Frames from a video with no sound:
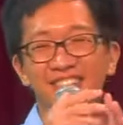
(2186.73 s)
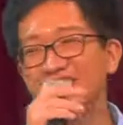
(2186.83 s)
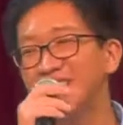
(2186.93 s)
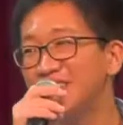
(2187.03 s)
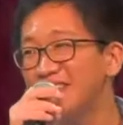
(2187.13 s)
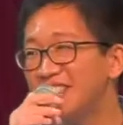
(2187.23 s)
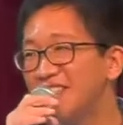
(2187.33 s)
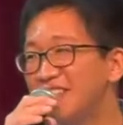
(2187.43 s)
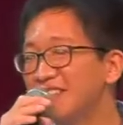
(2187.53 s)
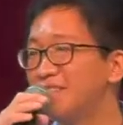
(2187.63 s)
So today
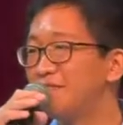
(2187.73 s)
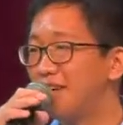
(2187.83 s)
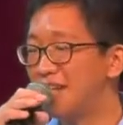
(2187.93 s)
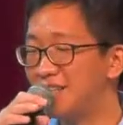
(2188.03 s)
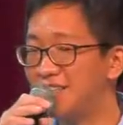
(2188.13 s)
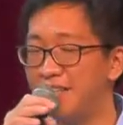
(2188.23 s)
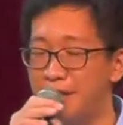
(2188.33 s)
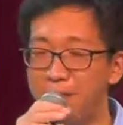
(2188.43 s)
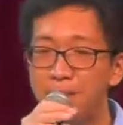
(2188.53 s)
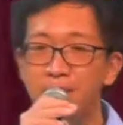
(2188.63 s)
is Father's
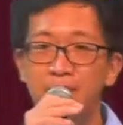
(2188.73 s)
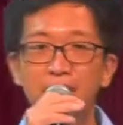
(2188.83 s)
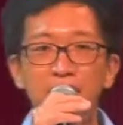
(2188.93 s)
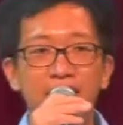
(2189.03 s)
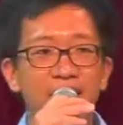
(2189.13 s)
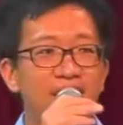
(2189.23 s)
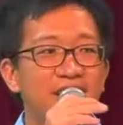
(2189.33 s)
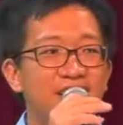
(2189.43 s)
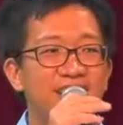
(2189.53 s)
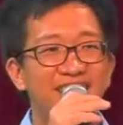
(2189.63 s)
Day, but
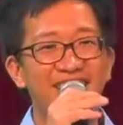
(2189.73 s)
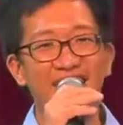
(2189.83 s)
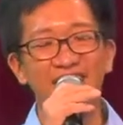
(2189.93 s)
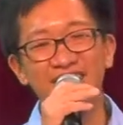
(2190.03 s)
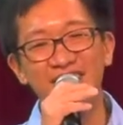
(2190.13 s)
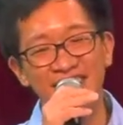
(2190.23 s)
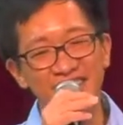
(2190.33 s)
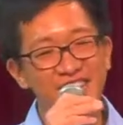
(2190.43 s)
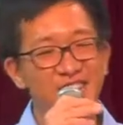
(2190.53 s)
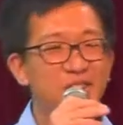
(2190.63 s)
uh, I have
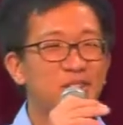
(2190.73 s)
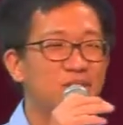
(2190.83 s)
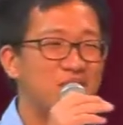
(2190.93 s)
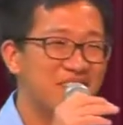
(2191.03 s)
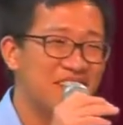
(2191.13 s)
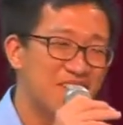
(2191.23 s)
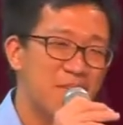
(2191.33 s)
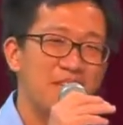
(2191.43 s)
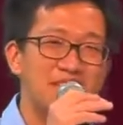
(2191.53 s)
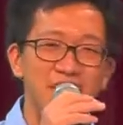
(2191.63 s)
decided not to give
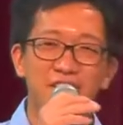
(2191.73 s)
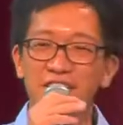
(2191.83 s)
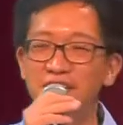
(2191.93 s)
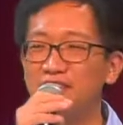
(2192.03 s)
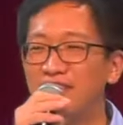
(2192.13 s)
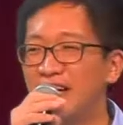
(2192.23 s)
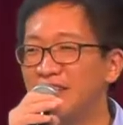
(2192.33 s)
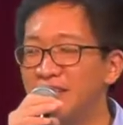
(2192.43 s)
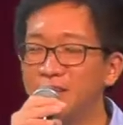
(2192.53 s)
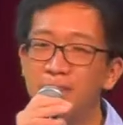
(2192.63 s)
a message on the
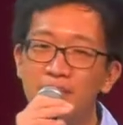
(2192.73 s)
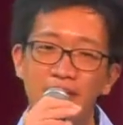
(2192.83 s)
father.